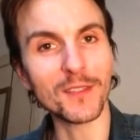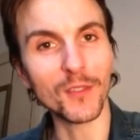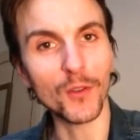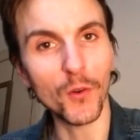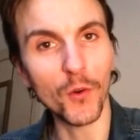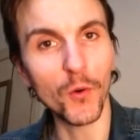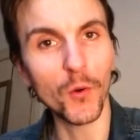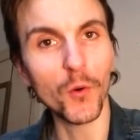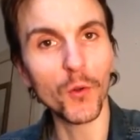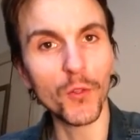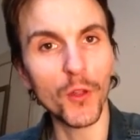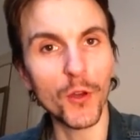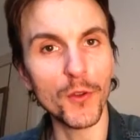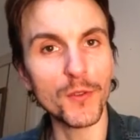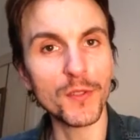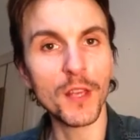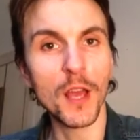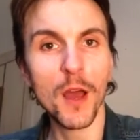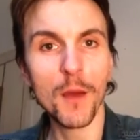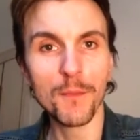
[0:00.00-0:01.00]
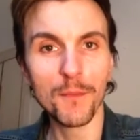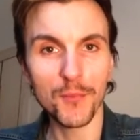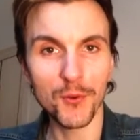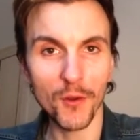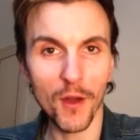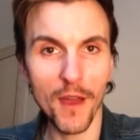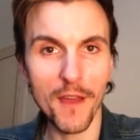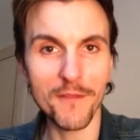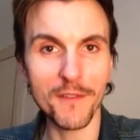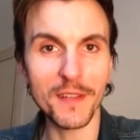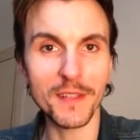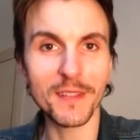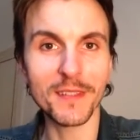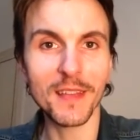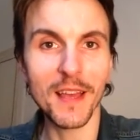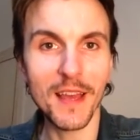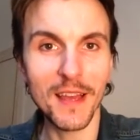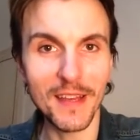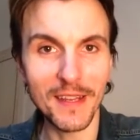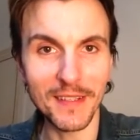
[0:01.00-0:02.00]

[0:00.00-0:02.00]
to all those private,